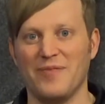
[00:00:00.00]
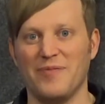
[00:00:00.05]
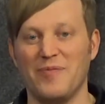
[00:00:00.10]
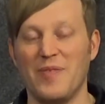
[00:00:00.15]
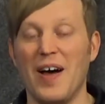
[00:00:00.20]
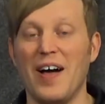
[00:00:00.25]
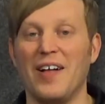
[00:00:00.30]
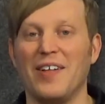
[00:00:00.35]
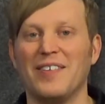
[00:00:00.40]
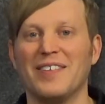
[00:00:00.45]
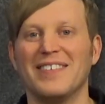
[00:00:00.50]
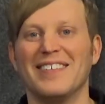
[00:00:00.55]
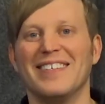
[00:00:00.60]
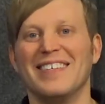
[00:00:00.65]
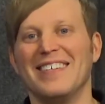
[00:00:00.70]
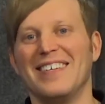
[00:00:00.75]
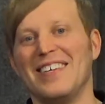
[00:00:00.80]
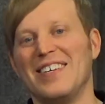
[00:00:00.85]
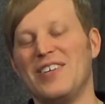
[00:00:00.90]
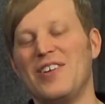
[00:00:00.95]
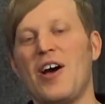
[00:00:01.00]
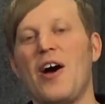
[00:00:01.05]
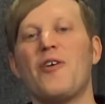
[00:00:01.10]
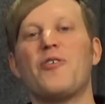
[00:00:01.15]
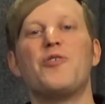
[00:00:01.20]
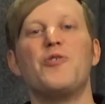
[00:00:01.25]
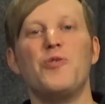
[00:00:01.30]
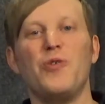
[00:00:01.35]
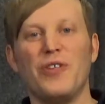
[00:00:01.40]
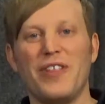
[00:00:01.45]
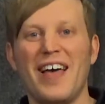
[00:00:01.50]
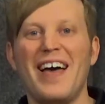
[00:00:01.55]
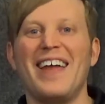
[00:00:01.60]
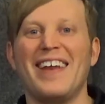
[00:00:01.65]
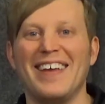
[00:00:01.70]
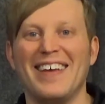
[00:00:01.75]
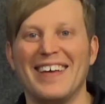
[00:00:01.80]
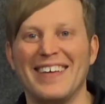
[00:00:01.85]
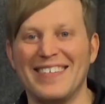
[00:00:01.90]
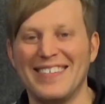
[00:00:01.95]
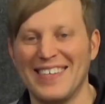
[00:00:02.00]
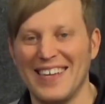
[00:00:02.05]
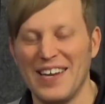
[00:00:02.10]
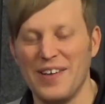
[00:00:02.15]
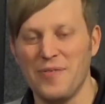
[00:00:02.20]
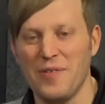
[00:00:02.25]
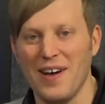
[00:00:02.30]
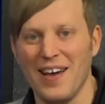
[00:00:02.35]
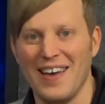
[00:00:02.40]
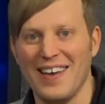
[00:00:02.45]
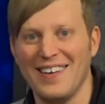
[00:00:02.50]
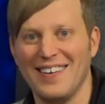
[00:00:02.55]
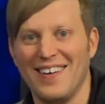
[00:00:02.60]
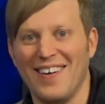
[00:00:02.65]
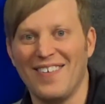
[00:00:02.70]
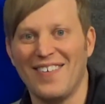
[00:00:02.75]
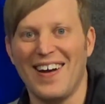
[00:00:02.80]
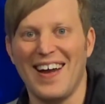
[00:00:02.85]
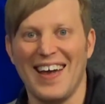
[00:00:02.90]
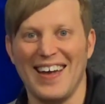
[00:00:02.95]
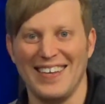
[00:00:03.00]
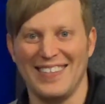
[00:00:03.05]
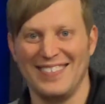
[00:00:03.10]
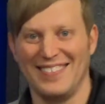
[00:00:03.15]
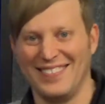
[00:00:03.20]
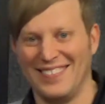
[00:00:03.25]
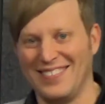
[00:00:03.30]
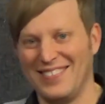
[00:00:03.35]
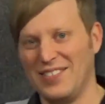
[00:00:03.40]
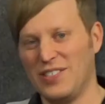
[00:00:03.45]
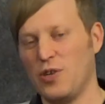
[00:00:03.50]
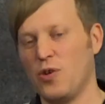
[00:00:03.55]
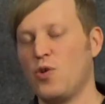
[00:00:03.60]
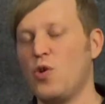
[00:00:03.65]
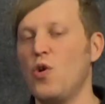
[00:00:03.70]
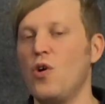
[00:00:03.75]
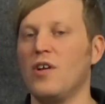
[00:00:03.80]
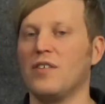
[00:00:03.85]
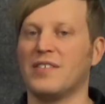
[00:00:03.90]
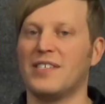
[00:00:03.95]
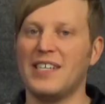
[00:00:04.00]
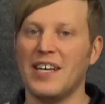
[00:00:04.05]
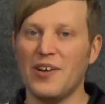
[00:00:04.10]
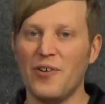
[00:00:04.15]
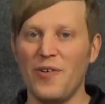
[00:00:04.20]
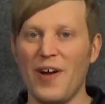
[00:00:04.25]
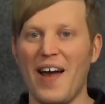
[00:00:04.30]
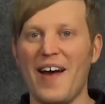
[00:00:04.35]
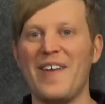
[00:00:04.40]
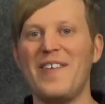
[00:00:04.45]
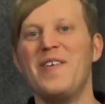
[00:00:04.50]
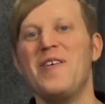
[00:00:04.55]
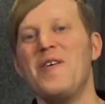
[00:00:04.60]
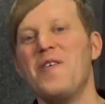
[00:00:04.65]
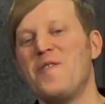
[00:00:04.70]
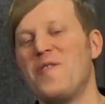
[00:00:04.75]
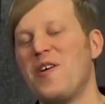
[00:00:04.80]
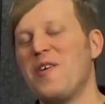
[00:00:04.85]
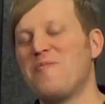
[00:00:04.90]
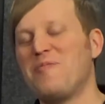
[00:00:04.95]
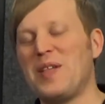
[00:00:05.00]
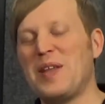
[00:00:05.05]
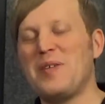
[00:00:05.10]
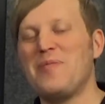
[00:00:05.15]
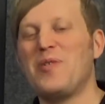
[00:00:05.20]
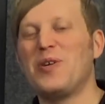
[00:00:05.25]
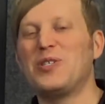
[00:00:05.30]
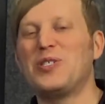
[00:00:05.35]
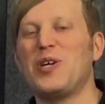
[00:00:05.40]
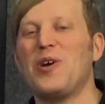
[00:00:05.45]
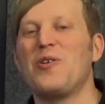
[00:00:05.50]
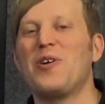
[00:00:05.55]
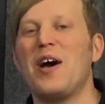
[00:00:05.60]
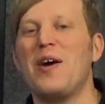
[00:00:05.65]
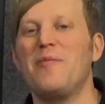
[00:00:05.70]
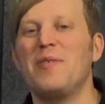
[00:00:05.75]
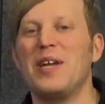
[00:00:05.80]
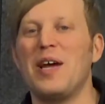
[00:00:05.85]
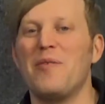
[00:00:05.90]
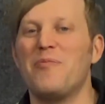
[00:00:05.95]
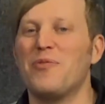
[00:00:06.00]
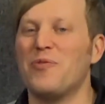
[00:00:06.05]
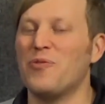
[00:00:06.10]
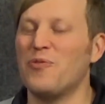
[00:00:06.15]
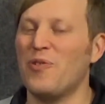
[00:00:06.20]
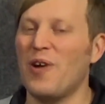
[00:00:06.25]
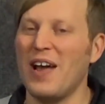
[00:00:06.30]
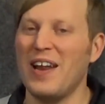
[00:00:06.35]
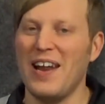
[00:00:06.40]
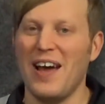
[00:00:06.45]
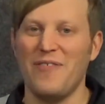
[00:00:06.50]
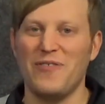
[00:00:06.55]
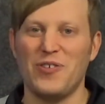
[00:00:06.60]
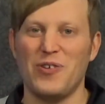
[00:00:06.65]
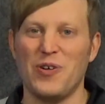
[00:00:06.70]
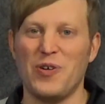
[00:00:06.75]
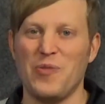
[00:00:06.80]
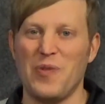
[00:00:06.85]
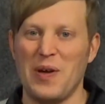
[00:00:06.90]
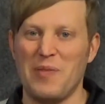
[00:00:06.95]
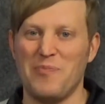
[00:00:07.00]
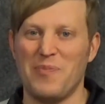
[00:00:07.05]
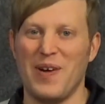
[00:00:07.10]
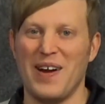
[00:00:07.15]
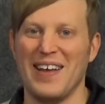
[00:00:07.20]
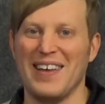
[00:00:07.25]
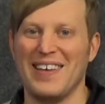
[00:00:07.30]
Well, you know how cool that is anyway. All right. So cool. Stick around. We have plenty more show coming up right after a quick break.